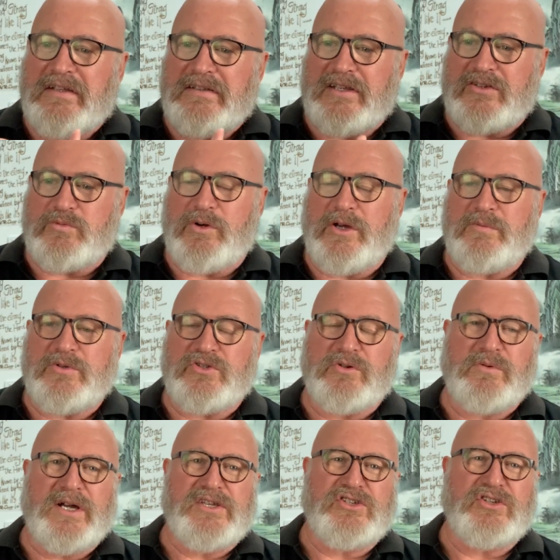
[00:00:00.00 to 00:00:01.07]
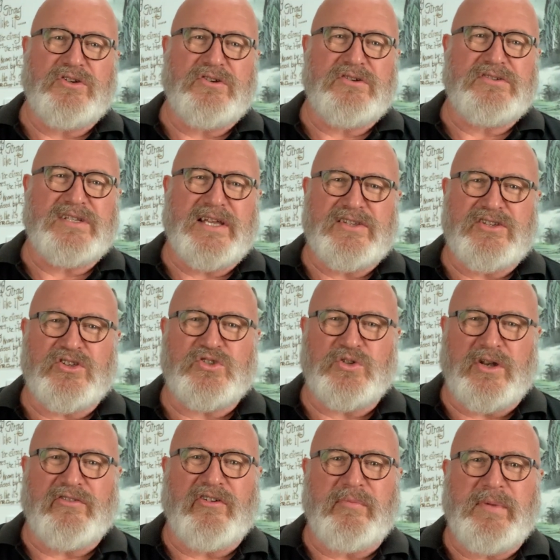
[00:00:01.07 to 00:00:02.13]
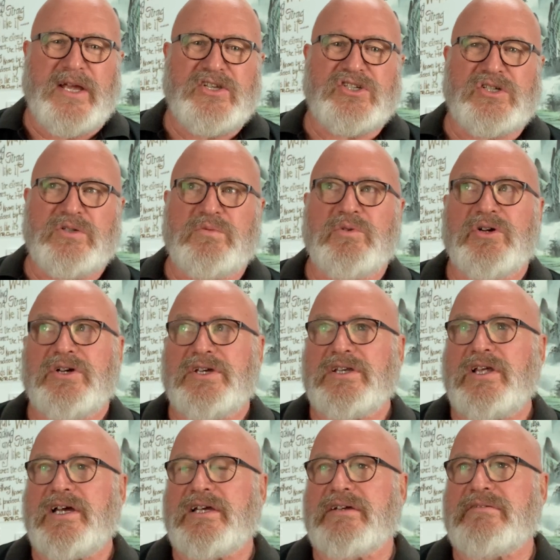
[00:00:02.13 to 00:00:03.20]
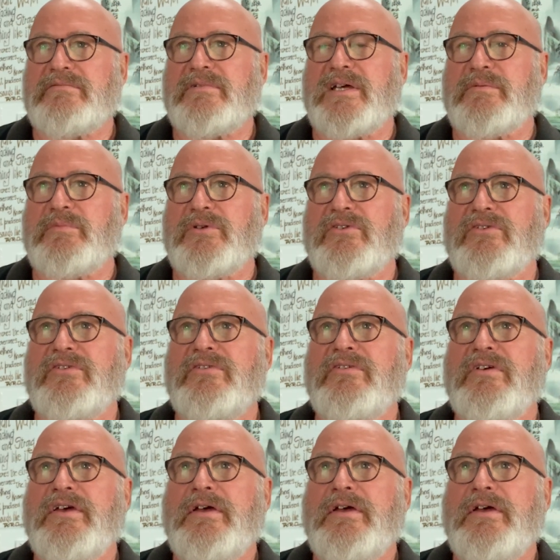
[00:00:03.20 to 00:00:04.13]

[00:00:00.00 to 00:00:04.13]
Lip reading: this word was always used as a sort of a magical word, like it was